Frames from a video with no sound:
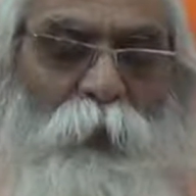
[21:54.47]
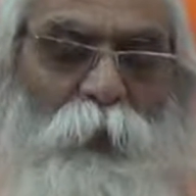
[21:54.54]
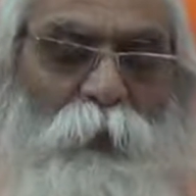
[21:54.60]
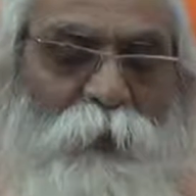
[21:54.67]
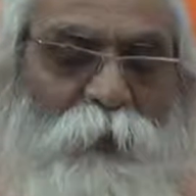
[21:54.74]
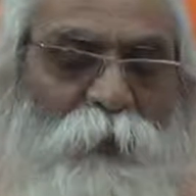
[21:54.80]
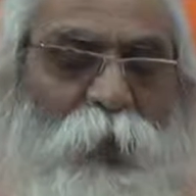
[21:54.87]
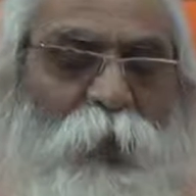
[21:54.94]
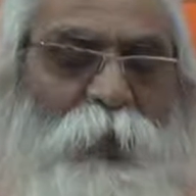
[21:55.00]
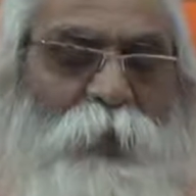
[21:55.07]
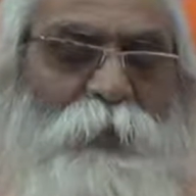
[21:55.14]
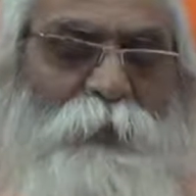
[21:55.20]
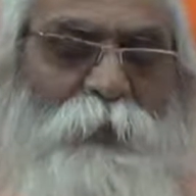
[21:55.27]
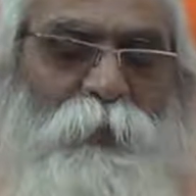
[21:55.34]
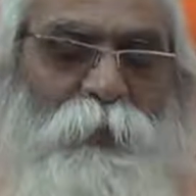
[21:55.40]
Krishna
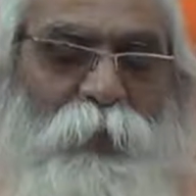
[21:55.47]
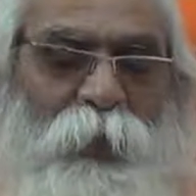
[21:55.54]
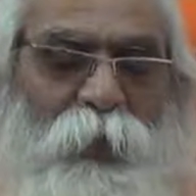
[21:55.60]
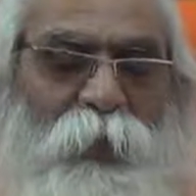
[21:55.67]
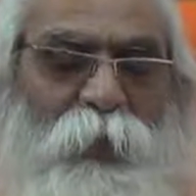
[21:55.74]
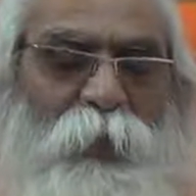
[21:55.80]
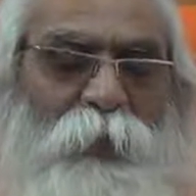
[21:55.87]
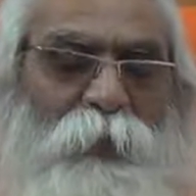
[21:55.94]
is telling